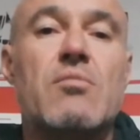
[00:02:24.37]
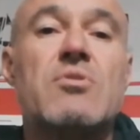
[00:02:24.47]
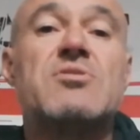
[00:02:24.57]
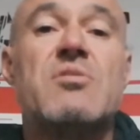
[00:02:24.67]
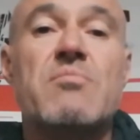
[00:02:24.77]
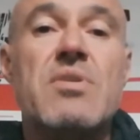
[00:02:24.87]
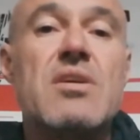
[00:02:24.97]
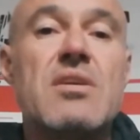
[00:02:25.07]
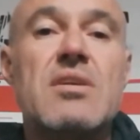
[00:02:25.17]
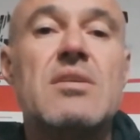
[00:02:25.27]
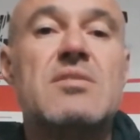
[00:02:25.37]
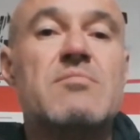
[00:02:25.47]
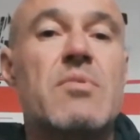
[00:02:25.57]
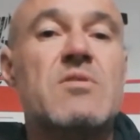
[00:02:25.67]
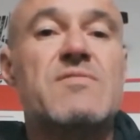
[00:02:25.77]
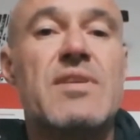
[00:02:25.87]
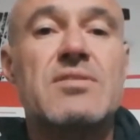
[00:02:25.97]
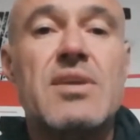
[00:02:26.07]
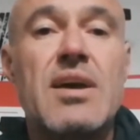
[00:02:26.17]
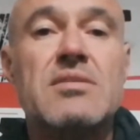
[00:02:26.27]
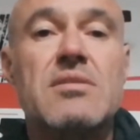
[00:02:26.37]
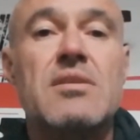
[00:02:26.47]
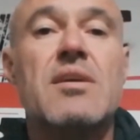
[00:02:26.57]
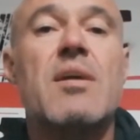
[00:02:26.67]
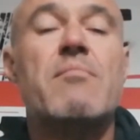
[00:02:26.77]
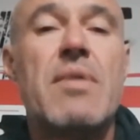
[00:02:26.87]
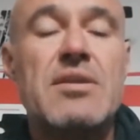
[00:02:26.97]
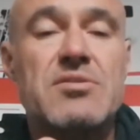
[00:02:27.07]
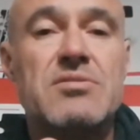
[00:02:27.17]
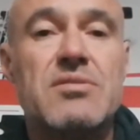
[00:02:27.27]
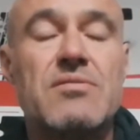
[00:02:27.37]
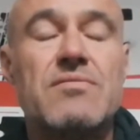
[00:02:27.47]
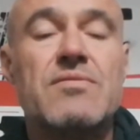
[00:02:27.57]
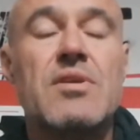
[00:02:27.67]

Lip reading: which to me is the most fantastic, imaginative,